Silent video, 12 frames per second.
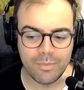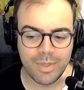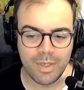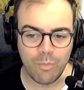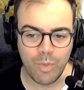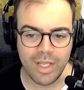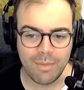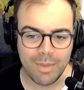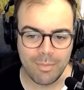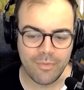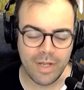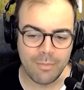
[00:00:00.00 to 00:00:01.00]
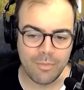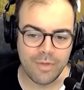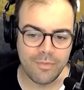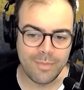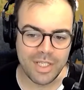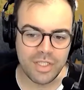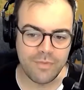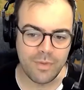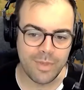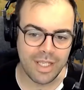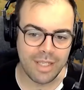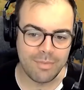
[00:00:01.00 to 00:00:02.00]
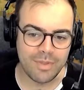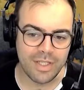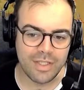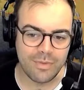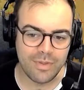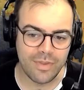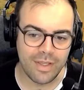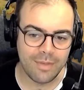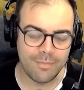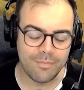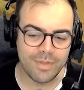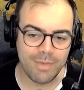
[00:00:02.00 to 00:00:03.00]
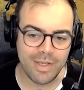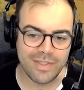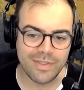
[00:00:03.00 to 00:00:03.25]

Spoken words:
But where can people find out more information if they want to keep in touch with Spies and